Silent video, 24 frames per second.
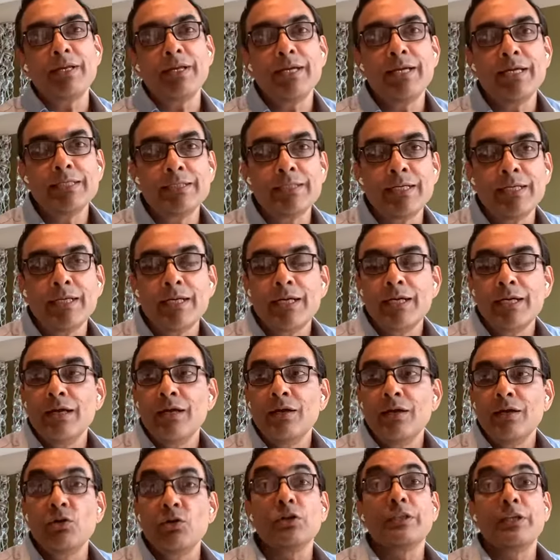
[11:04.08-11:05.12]
is,
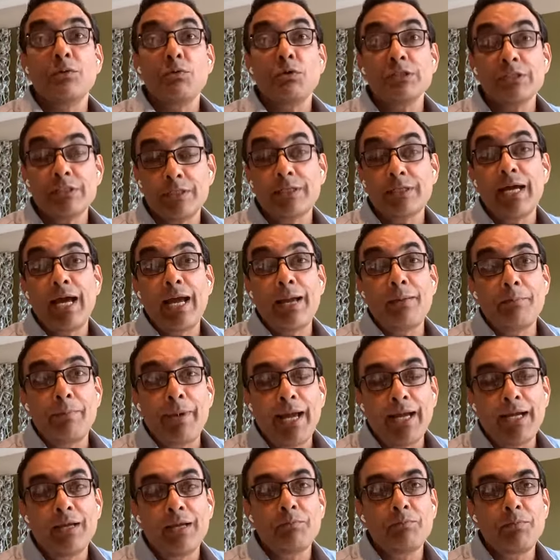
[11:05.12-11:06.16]
look, there was a time
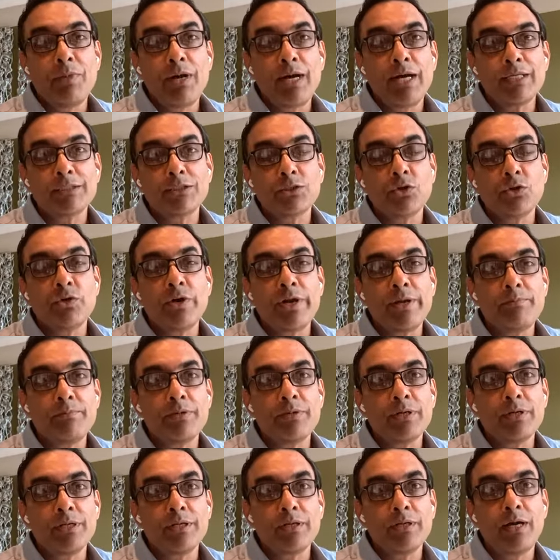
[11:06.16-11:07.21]
back in March or
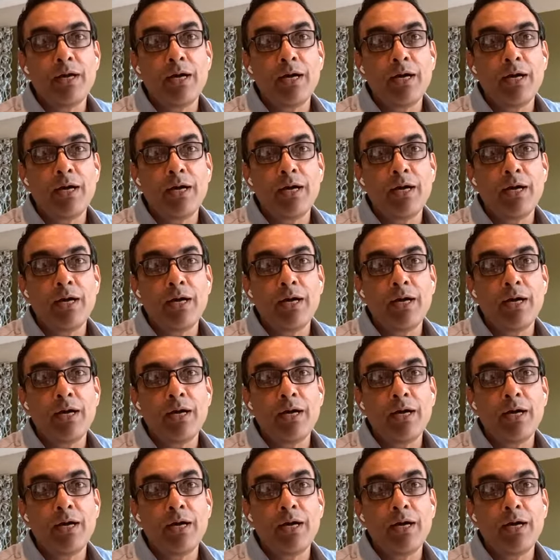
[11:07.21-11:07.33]
April